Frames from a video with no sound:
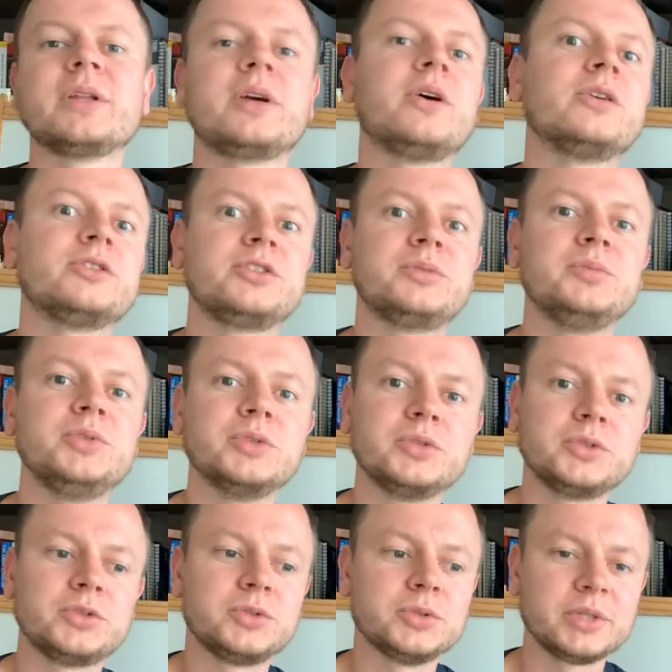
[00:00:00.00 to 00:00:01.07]
contribute
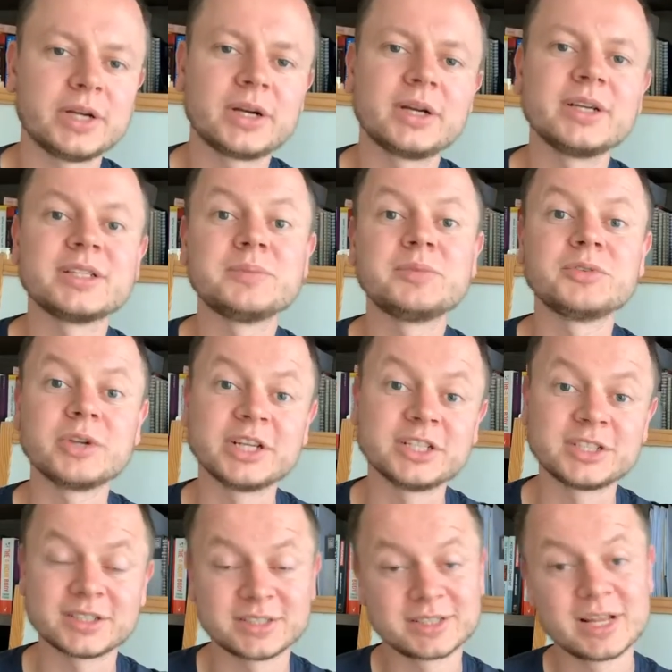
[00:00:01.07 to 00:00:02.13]
to their aspirations.